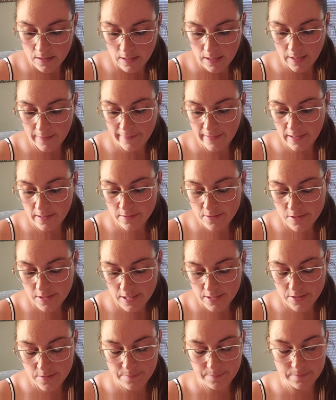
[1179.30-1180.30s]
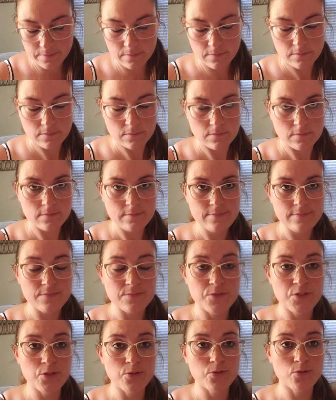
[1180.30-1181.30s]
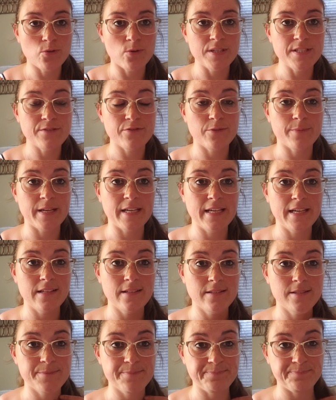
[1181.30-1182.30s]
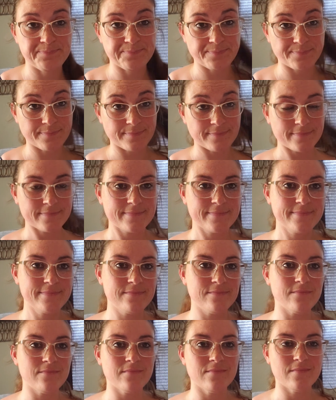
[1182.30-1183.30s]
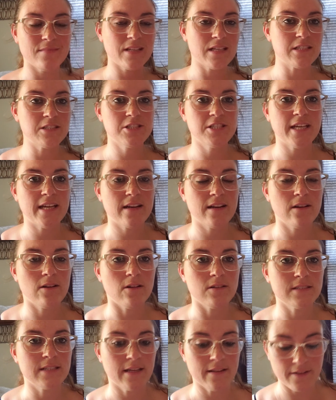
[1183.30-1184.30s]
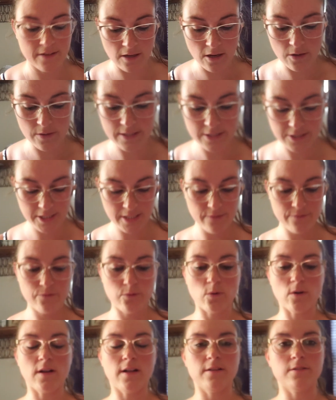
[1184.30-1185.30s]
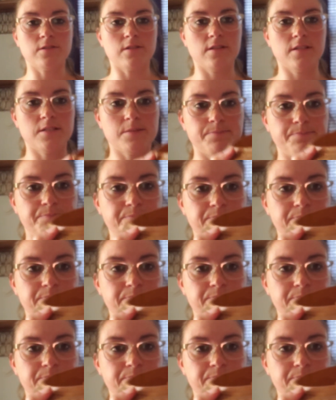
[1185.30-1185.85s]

And then I also got 2 toys for my kids. She added it all together. Oh, and she had $4 on this.